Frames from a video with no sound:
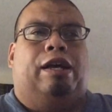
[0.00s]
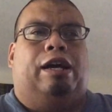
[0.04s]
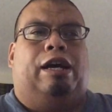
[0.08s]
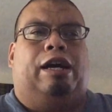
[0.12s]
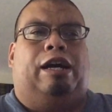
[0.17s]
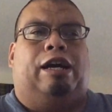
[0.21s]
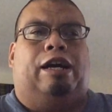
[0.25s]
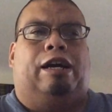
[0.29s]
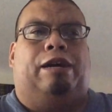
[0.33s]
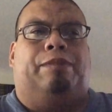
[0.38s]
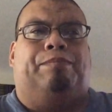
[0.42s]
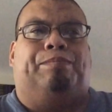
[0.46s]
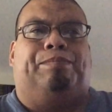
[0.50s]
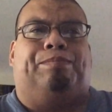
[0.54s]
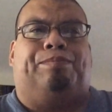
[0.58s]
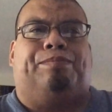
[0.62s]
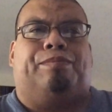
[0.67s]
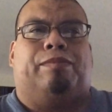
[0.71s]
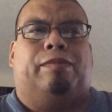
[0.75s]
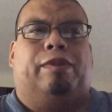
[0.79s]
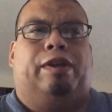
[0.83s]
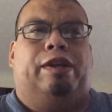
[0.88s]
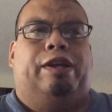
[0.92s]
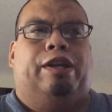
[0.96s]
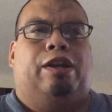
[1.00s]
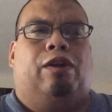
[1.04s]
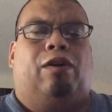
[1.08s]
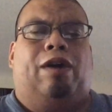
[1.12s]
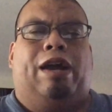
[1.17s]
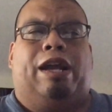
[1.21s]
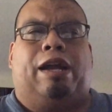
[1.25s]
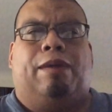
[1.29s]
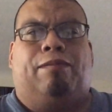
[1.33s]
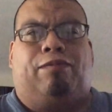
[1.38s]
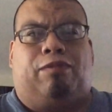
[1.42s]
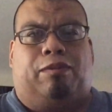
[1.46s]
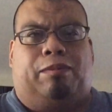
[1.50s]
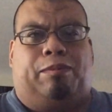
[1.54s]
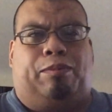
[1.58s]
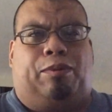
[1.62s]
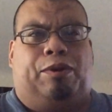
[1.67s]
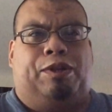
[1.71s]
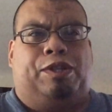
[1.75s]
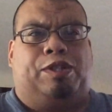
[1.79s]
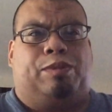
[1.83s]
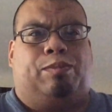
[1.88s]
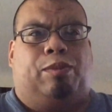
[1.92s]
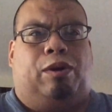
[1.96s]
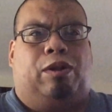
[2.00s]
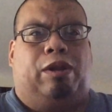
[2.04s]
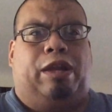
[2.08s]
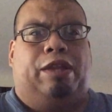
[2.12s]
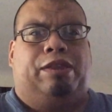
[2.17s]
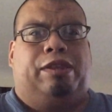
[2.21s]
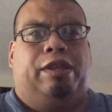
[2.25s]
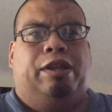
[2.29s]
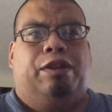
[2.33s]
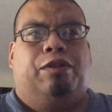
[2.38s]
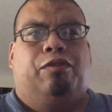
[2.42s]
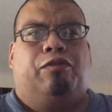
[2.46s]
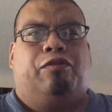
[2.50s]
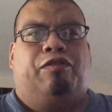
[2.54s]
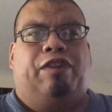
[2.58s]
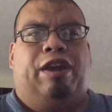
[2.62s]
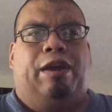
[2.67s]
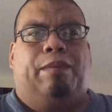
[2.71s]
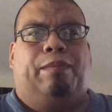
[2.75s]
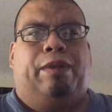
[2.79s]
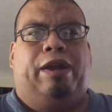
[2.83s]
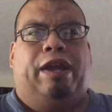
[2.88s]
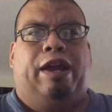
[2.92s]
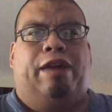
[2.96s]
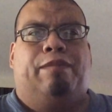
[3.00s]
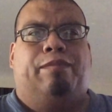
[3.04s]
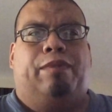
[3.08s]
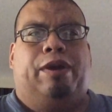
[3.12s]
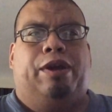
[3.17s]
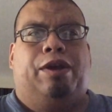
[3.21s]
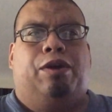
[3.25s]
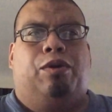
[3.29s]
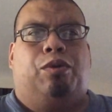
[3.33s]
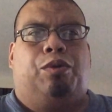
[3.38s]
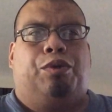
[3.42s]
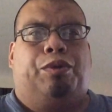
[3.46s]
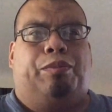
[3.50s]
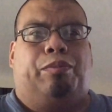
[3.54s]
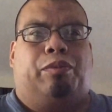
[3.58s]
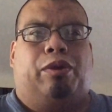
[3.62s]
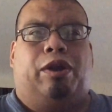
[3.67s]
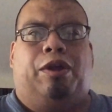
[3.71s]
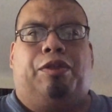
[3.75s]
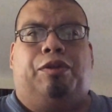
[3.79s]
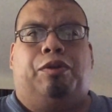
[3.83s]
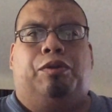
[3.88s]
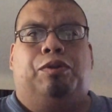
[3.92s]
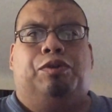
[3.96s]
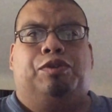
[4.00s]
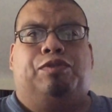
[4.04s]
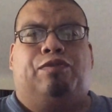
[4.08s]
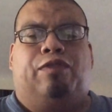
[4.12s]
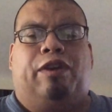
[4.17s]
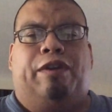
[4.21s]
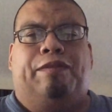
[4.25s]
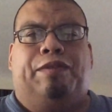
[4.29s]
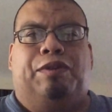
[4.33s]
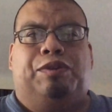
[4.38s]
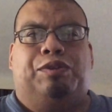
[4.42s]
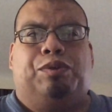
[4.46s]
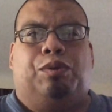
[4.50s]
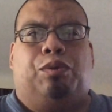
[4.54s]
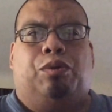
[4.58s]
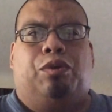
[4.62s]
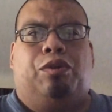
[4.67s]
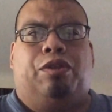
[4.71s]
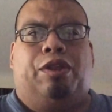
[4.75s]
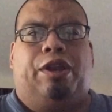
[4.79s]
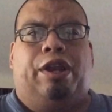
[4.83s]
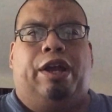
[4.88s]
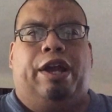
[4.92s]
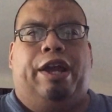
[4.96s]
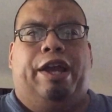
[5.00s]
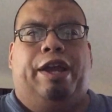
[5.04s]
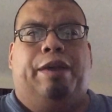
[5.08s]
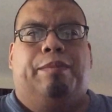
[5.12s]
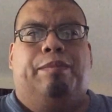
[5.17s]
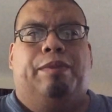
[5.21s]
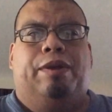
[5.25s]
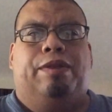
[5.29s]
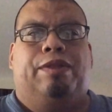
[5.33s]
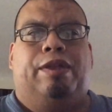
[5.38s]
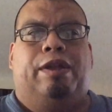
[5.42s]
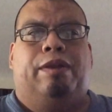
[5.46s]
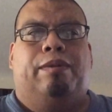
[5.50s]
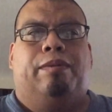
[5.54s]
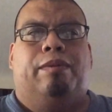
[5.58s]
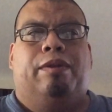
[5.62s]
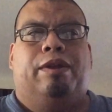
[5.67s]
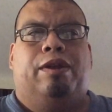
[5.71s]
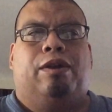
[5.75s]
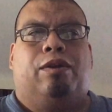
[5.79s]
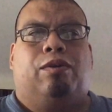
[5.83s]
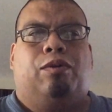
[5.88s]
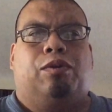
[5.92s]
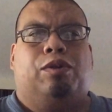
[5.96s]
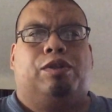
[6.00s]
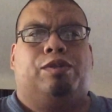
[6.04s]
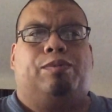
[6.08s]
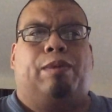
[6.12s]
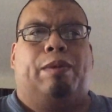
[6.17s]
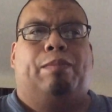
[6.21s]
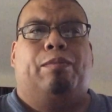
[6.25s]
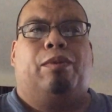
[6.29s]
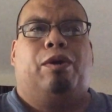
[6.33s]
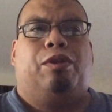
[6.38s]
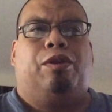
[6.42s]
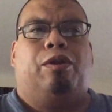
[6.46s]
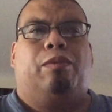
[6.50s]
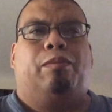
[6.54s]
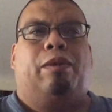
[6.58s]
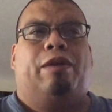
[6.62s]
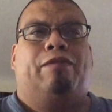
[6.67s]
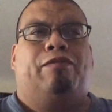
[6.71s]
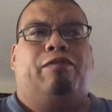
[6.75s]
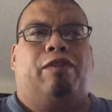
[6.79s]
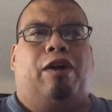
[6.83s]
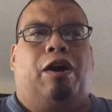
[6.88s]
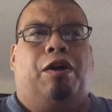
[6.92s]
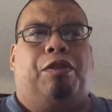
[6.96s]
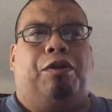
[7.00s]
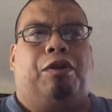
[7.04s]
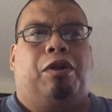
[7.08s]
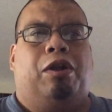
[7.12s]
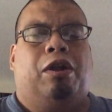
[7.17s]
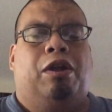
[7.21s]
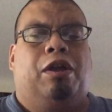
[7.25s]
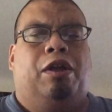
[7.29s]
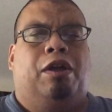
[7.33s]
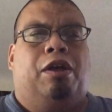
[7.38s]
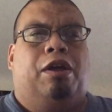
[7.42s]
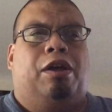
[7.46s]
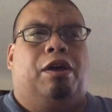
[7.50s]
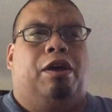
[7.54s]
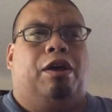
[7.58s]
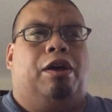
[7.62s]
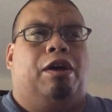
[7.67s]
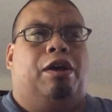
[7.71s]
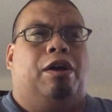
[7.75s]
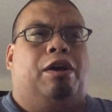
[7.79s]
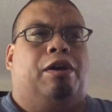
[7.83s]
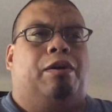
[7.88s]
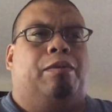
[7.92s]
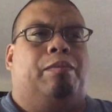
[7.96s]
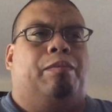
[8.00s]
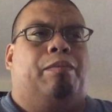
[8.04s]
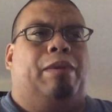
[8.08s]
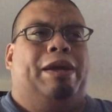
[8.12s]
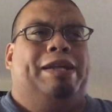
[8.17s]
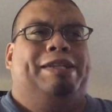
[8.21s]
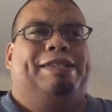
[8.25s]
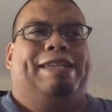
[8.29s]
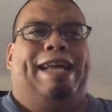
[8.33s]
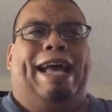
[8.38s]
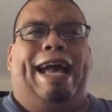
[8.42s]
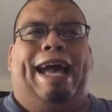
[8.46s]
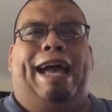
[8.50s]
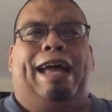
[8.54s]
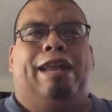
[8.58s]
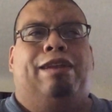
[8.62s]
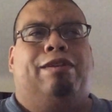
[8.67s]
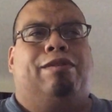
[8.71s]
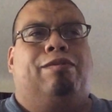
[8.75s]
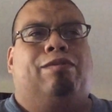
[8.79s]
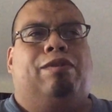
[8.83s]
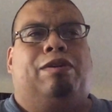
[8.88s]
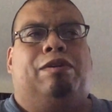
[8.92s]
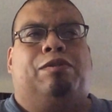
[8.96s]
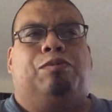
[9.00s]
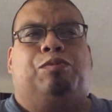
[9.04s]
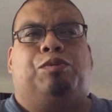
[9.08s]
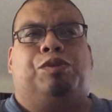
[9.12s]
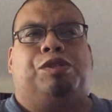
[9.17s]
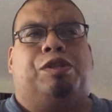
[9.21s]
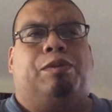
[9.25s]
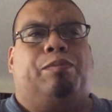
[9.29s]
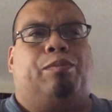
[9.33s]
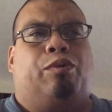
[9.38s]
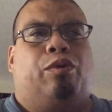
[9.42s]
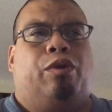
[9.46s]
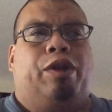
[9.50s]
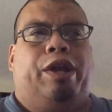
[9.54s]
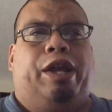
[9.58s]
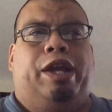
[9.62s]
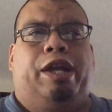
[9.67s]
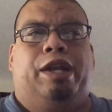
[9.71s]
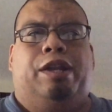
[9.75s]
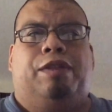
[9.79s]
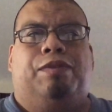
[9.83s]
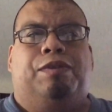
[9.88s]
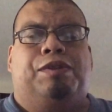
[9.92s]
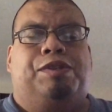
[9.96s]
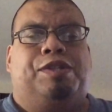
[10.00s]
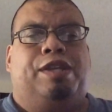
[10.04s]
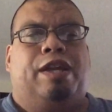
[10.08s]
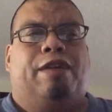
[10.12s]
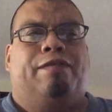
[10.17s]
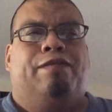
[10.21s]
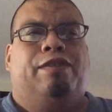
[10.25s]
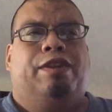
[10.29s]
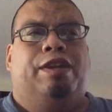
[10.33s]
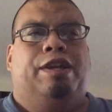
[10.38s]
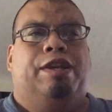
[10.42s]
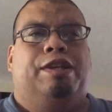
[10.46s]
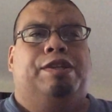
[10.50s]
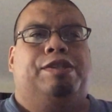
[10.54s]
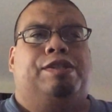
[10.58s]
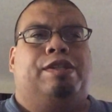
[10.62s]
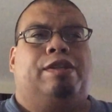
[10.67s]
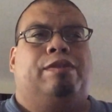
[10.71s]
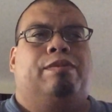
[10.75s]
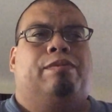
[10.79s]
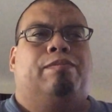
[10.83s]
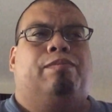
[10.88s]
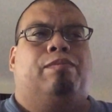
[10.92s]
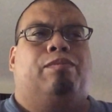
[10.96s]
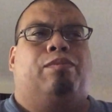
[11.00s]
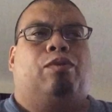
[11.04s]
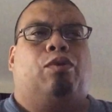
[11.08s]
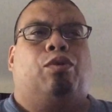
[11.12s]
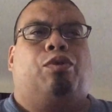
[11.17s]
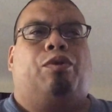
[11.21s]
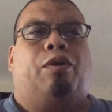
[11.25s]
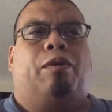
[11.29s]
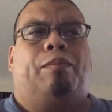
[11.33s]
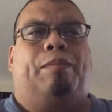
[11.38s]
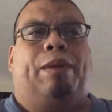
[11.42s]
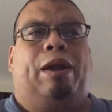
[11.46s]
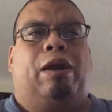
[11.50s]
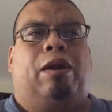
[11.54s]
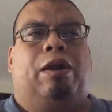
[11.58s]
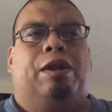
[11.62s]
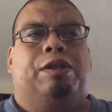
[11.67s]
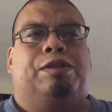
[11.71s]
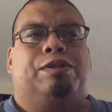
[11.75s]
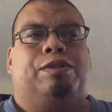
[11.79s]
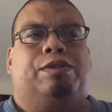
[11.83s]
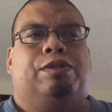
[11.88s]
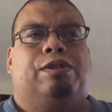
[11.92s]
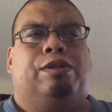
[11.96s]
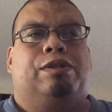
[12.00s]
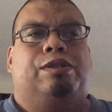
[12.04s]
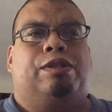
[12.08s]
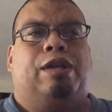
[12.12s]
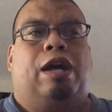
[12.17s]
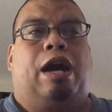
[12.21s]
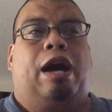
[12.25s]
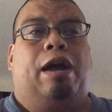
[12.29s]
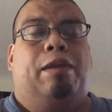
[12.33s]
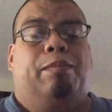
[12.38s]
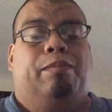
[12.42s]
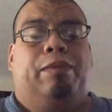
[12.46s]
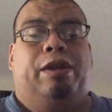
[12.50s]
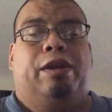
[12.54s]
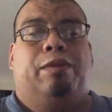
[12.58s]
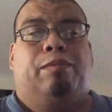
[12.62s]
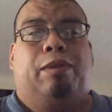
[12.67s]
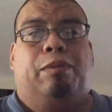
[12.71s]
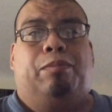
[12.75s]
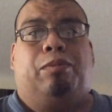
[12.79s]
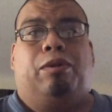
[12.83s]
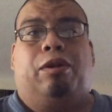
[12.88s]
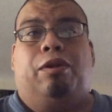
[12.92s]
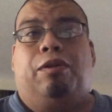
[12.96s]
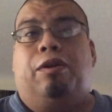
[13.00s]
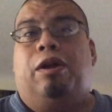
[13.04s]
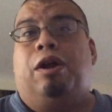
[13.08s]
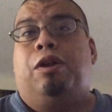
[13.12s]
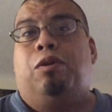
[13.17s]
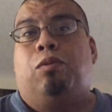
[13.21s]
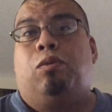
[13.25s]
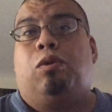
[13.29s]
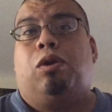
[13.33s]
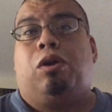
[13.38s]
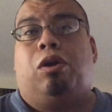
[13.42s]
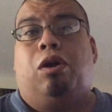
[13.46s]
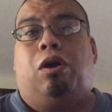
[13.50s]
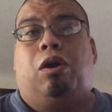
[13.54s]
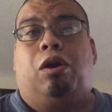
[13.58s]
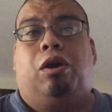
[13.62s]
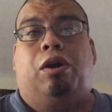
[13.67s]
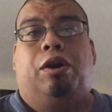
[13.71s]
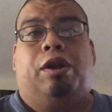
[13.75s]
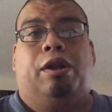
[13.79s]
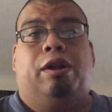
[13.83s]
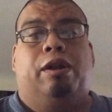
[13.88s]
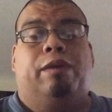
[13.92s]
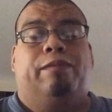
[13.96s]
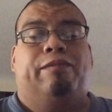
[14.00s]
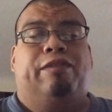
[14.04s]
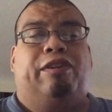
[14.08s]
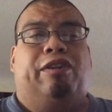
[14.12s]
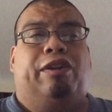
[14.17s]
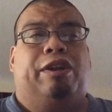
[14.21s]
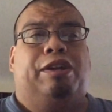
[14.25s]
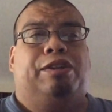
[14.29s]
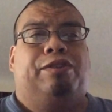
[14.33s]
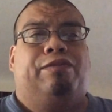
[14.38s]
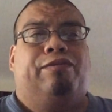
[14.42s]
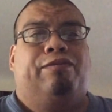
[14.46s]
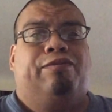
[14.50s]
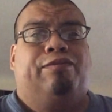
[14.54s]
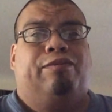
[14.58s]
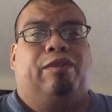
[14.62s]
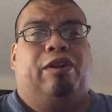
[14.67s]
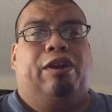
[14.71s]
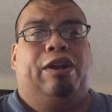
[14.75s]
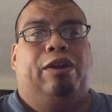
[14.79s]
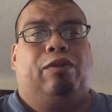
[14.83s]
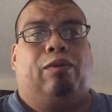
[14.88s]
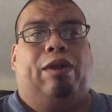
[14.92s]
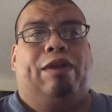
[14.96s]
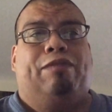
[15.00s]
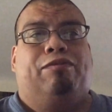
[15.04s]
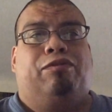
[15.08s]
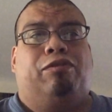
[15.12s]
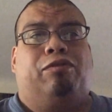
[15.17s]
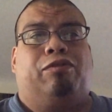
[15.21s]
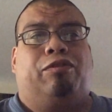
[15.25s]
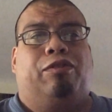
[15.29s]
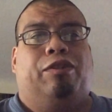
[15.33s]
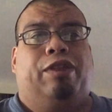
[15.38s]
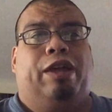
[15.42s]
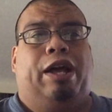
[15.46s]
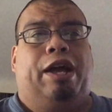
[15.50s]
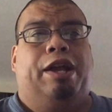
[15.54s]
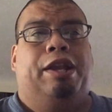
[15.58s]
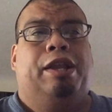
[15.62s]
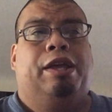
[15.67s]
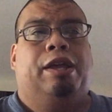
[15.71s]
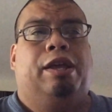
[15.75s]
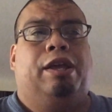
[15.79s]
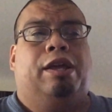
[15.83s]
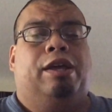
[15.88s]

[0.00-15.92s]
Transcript: I come from a pretty small Latino family. I have my older brother who's 5 years older than I am, and then, of course, my mother and my father. My dad was a Marine in the 70s, and both our parents taught me and my brother how to work hard, and I'm very, very grateful for that.